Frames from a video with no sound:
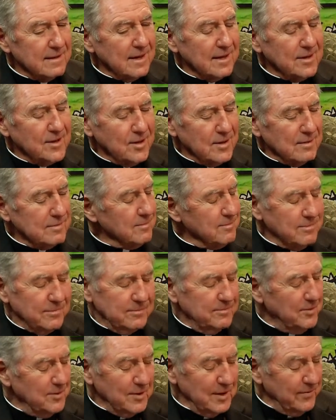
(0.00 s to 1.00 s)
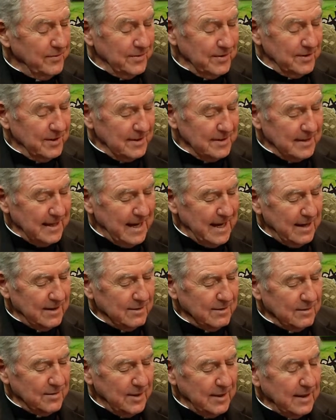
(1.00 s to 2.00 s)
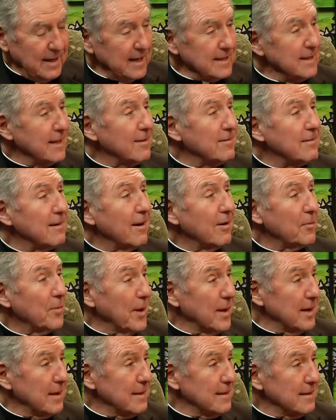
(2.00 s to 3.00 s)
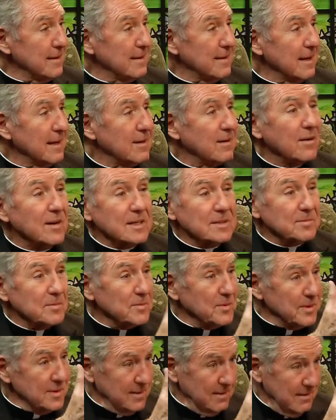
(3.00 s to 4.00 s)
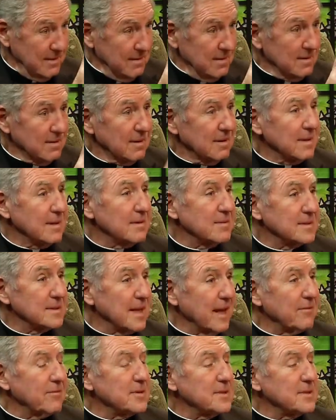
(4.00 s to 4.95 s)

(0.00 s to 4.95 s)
young, beautiful young gal who I did her wedding, and her husband was, you know, his life